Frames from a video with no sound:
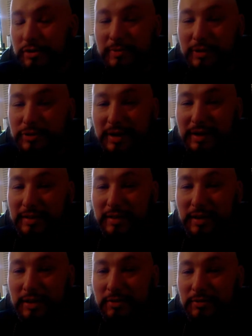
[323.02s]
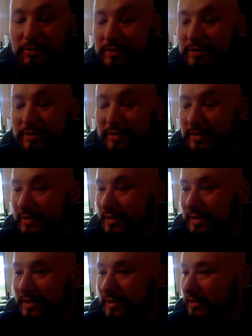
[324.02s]
Losing my train of thought.
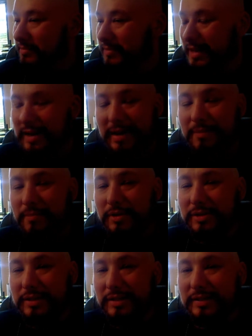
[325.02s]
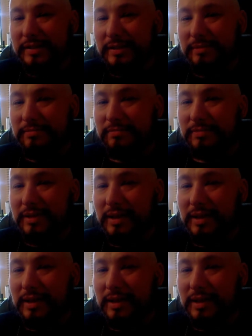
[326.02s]
Haven't had much sleep.